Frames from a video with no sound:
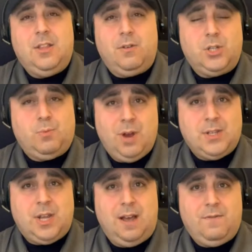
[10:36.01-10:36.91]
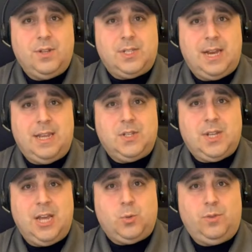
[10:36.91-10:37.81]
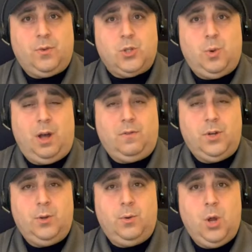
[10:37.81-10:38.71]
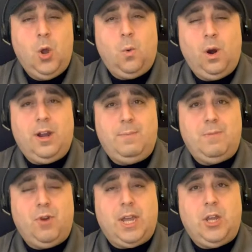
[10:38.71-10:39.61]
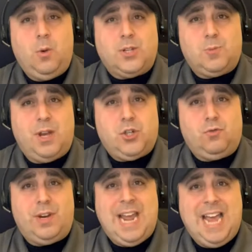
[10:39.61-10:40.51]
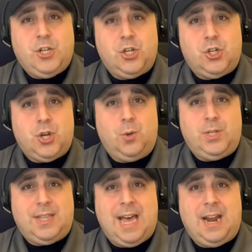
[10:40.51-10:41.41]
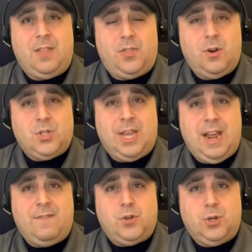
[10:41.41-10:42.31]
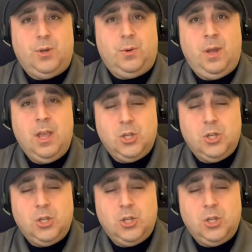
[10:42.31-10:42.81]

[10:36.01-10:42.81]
There is a press conference that is scheduled for 12 noon. We're going to be bringing you a special reaction show to that on Thursday afternoon.